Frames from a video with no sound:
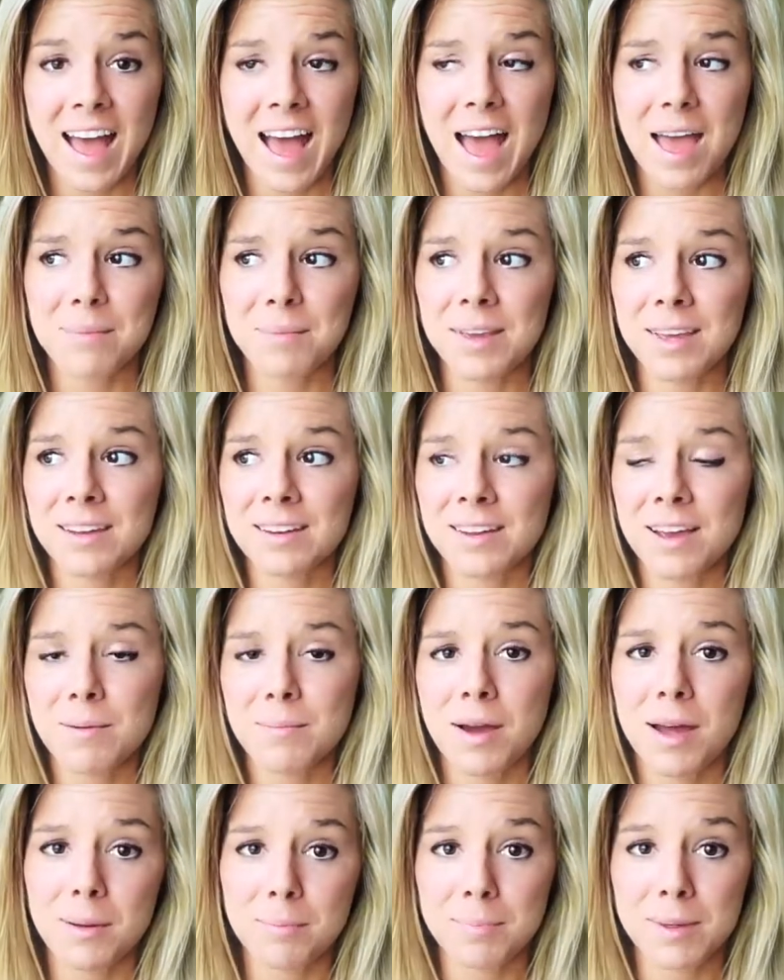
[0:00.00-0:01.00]
I mean,
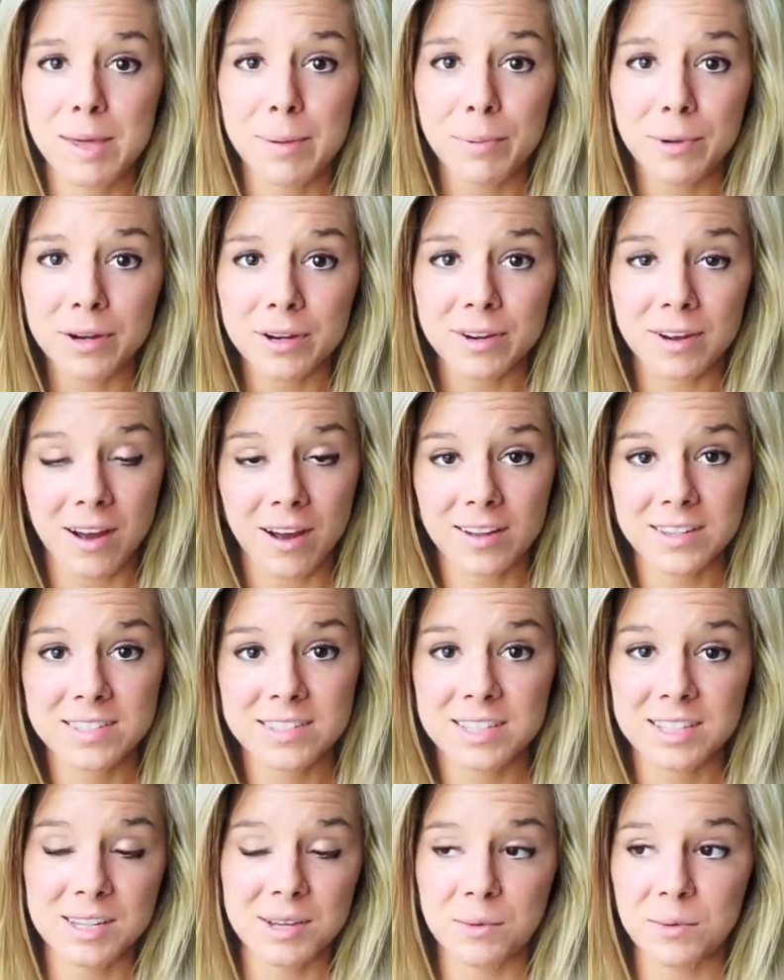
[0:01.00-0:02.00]
come on, people are
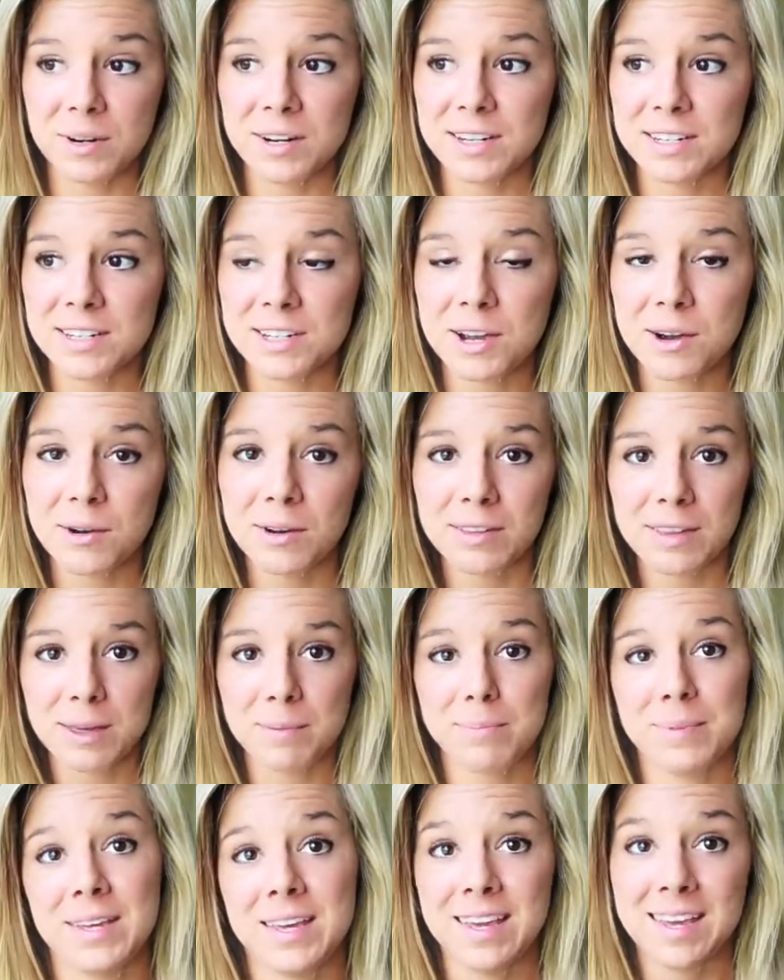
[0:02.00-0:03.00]
constantly wanting to go on
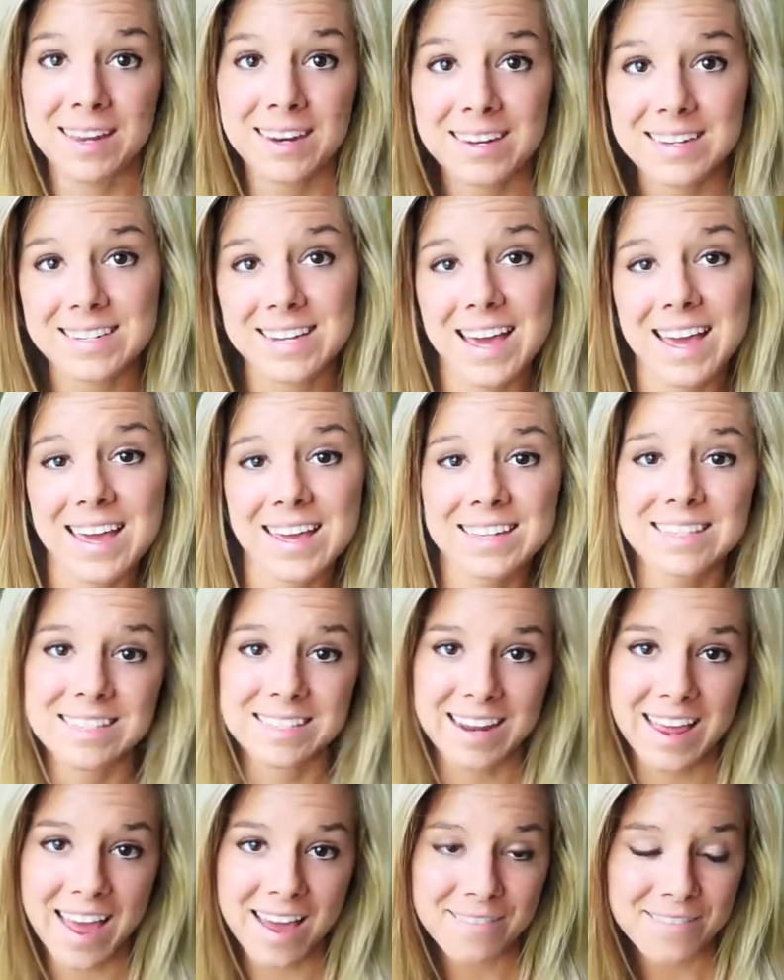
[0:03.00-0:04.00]
like bikini
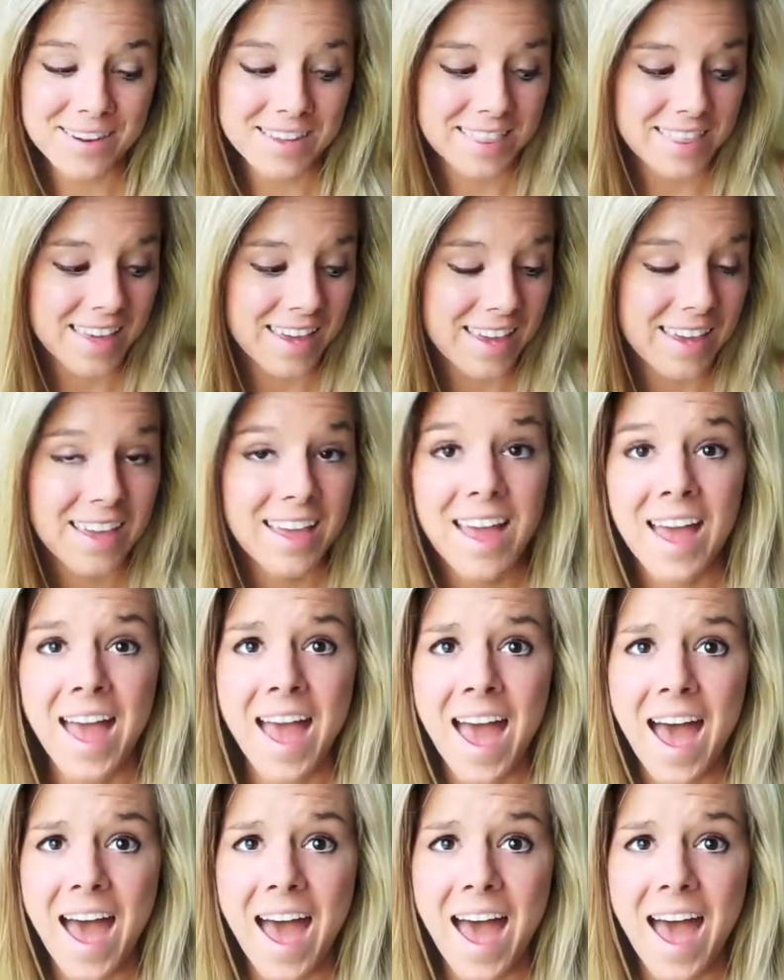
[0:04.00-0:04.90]
diets and everything.